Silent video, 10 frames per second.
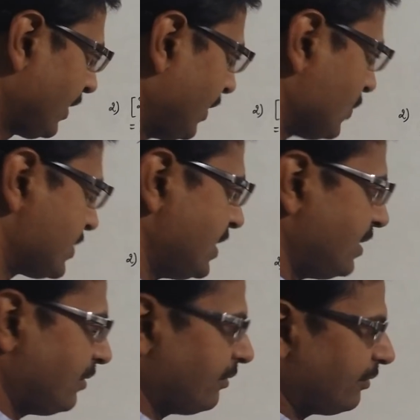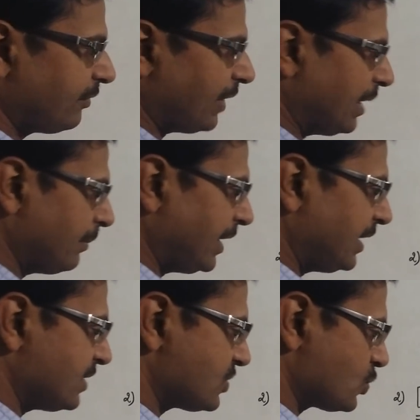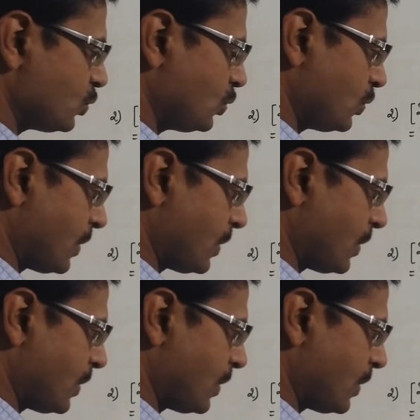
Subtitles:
Now see, 5 minus 2